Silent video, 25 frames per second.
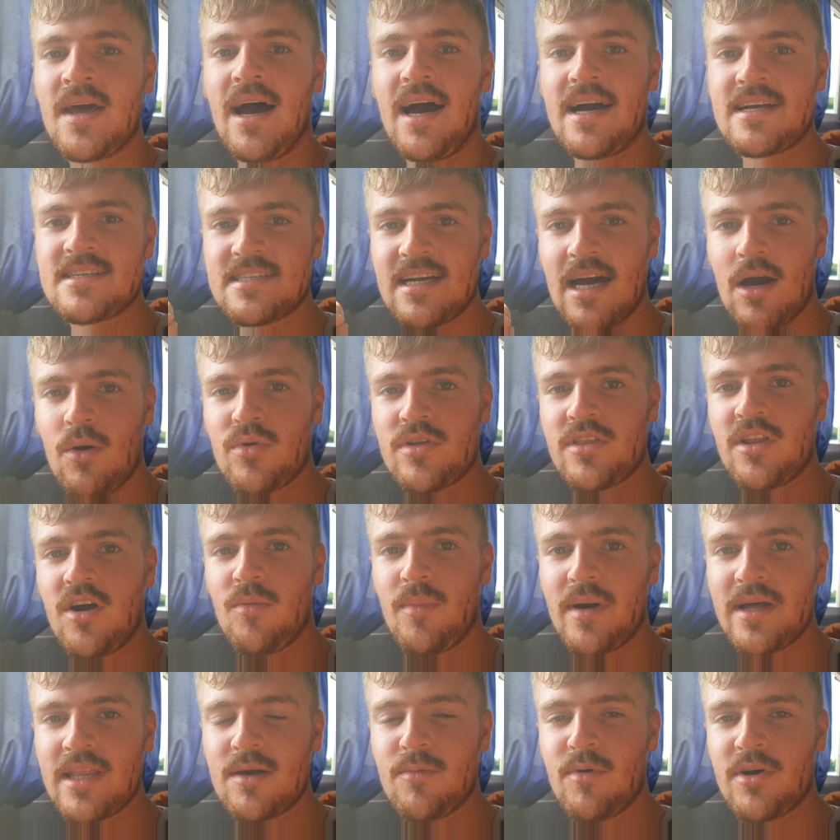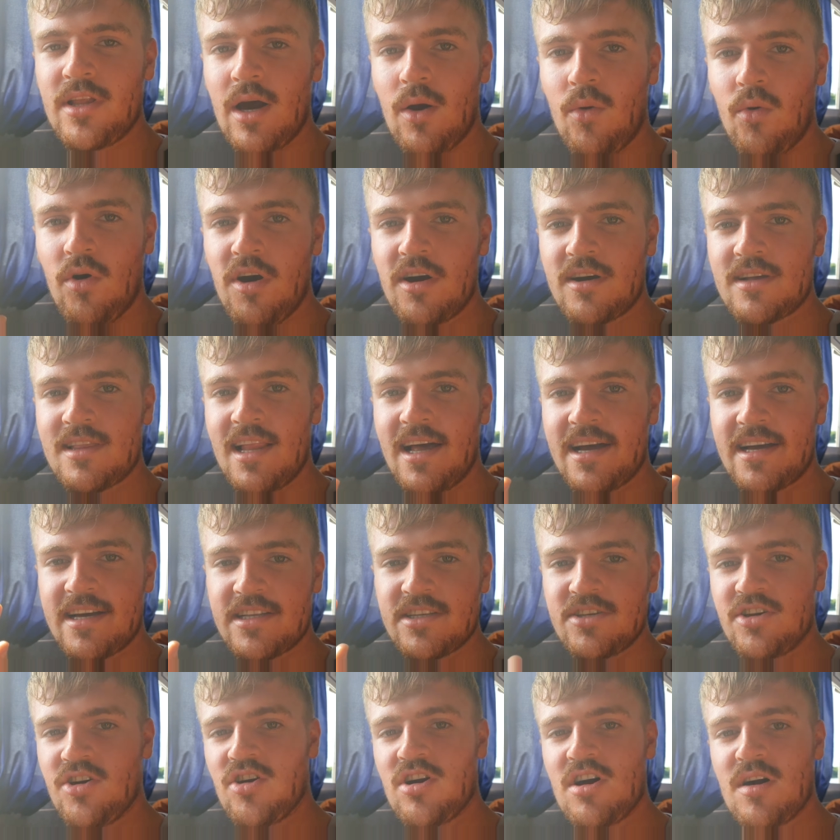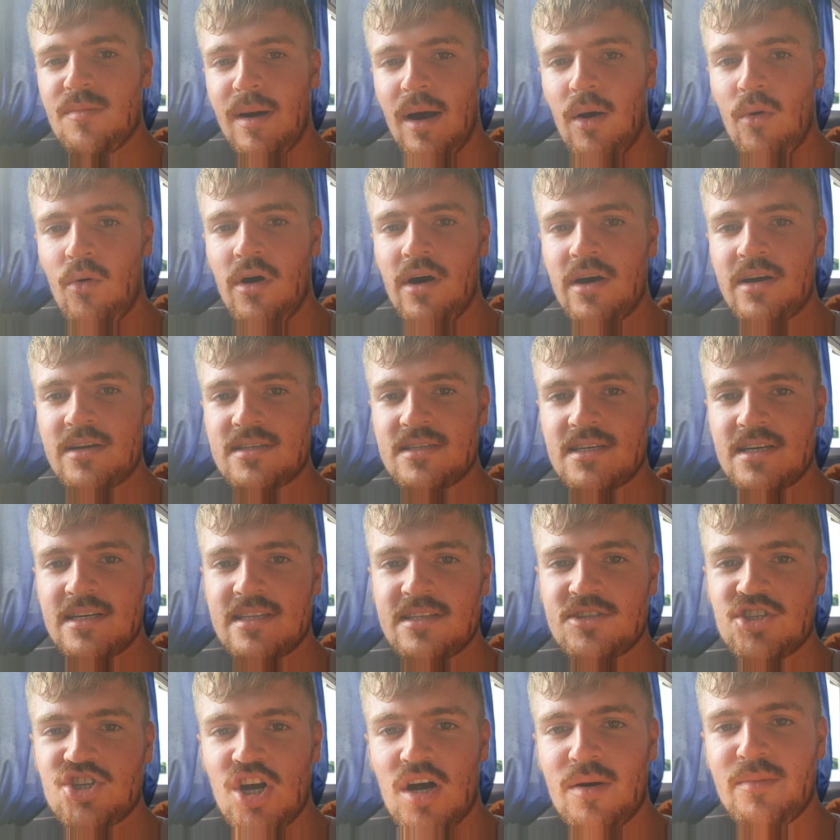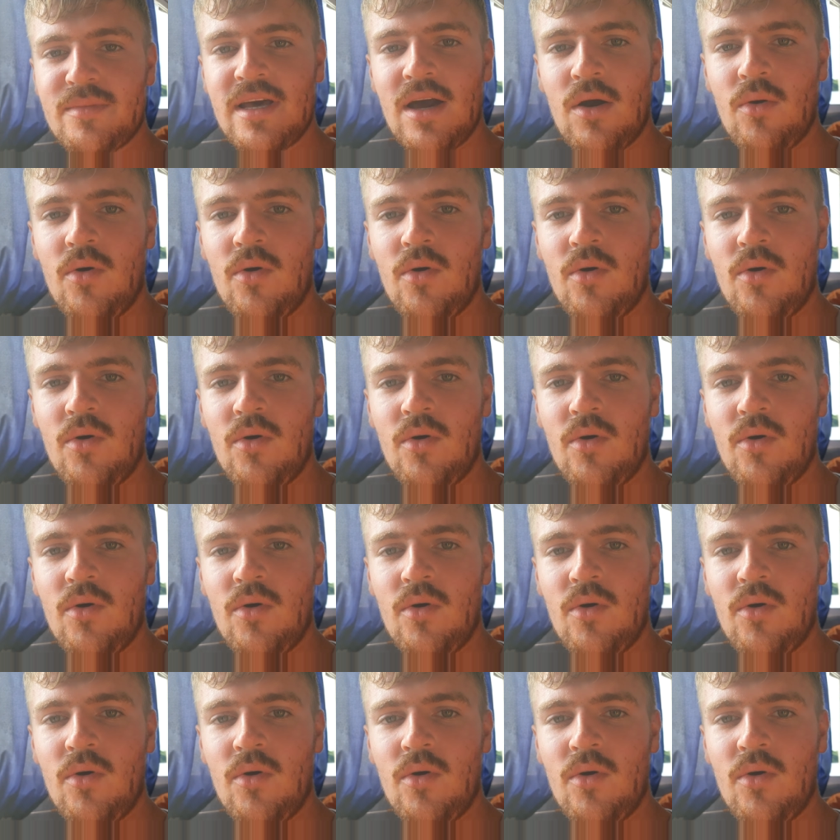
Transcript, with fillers: I start with no money, but I worked like in Europe. I worked in Germany.